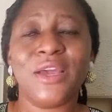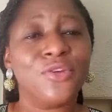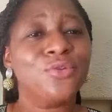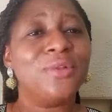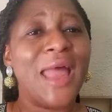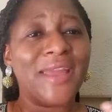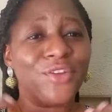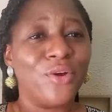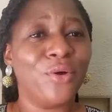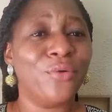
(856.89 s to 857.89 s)
you like
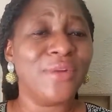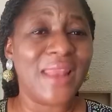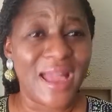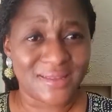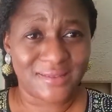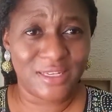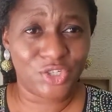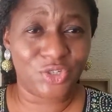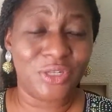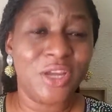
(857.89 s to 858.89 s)
your
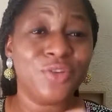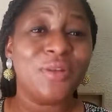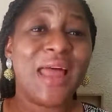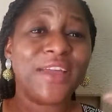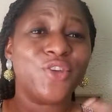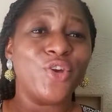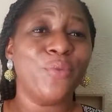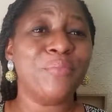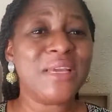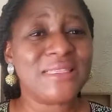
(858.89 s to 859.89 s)
relaxation, you like your
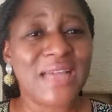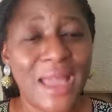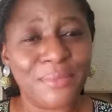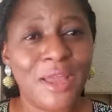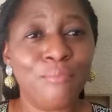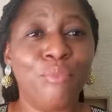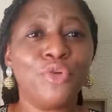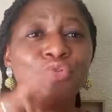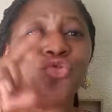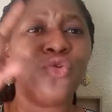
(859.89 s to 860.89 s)
me time, but
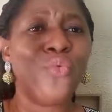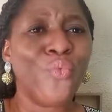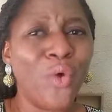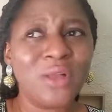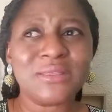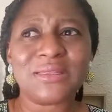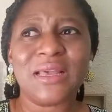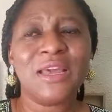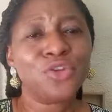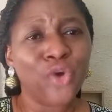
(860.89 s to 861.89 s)
you don't want
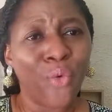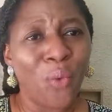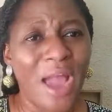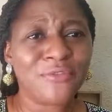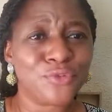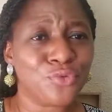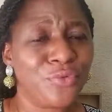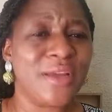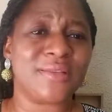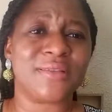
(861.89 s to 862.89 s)
your wife to
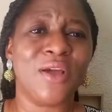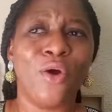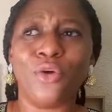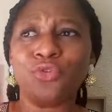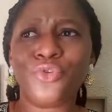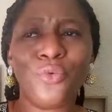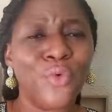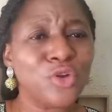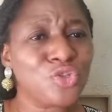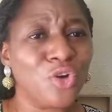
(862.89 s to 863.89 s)
rest, or you don't
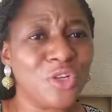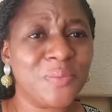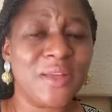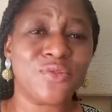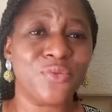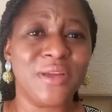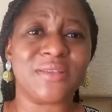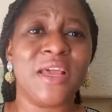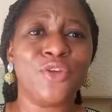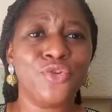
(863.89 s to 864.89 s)
want your husband to rest.